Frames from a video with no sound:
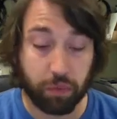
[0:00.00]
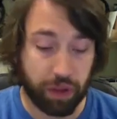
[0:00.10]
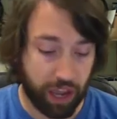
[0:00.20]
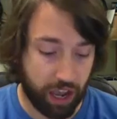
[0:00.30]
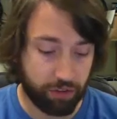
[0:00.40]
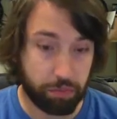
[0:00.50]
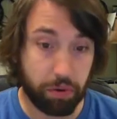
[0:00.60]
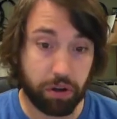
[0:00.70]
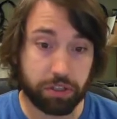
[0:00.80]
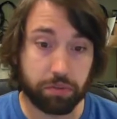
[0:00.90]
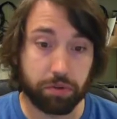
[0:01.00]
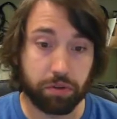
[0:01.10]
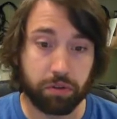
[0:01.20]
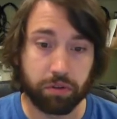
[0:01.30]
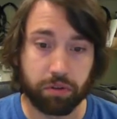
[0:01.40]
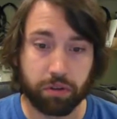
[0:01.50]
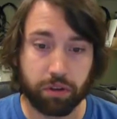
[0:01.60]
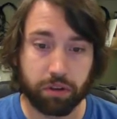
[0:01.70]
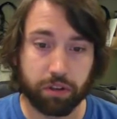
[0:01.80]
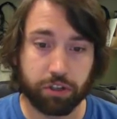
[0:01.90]
then we have a possible
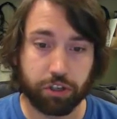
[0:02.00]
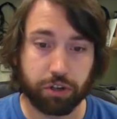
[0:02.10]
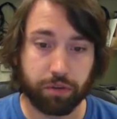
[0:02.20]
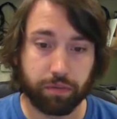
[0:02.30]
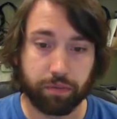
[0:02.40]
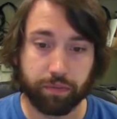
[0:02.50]
collision.